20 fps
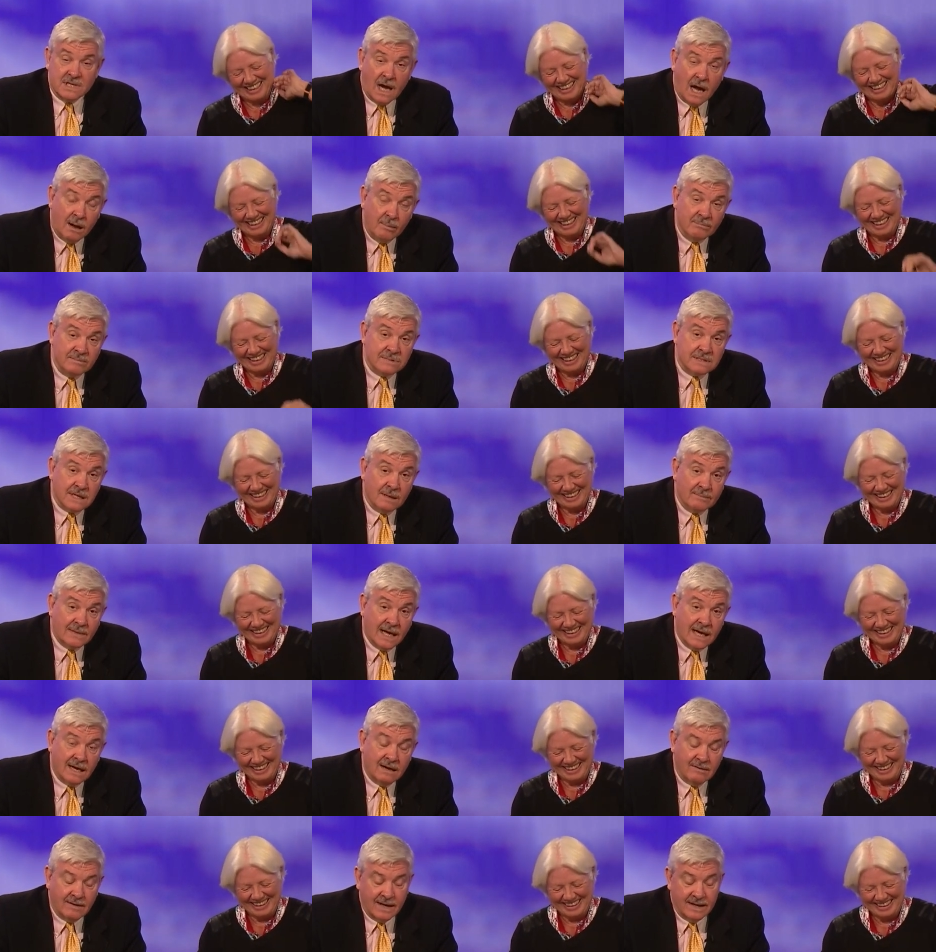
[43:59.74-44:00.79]
Speaker 1: Humm
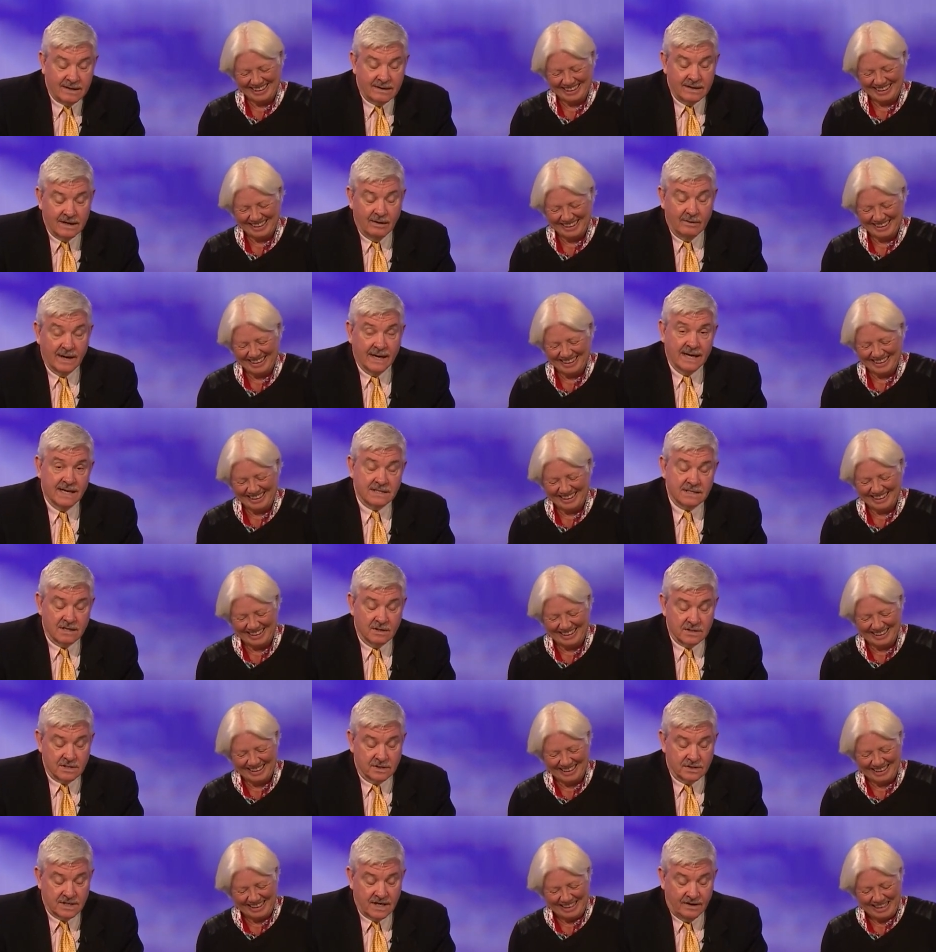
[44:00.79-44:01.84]
somehow? I don't know. I guess
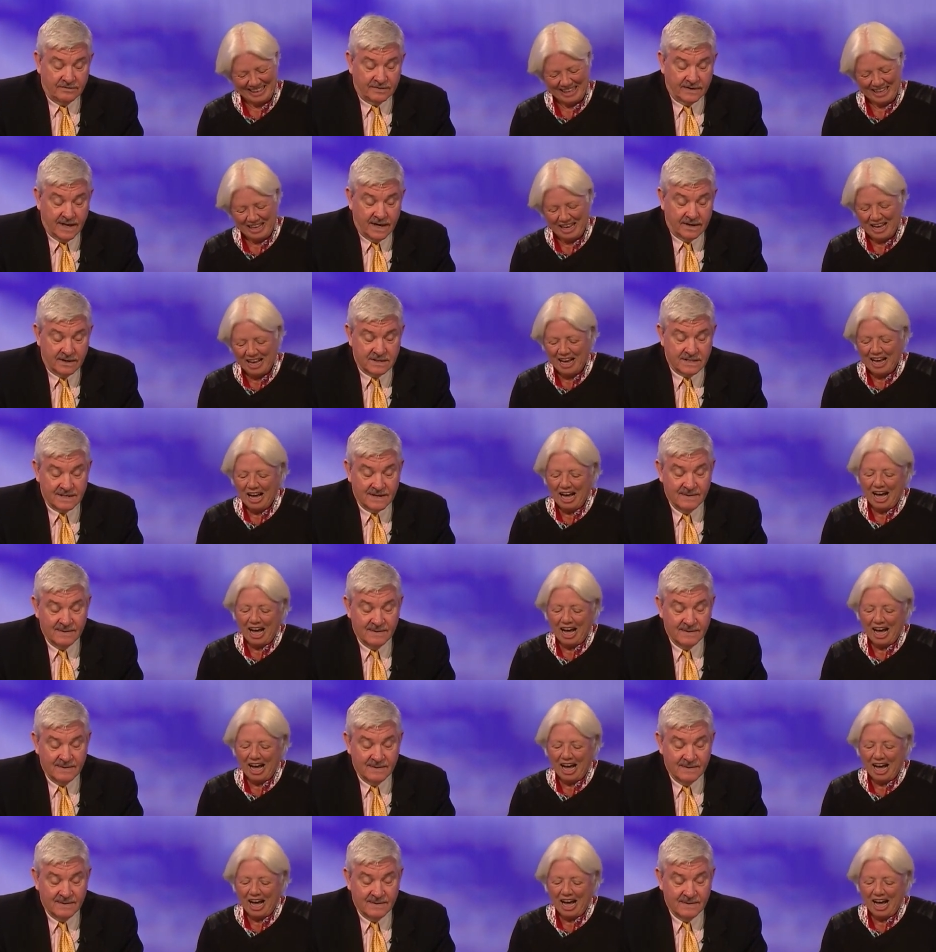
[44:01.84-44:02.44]
those are tough letters.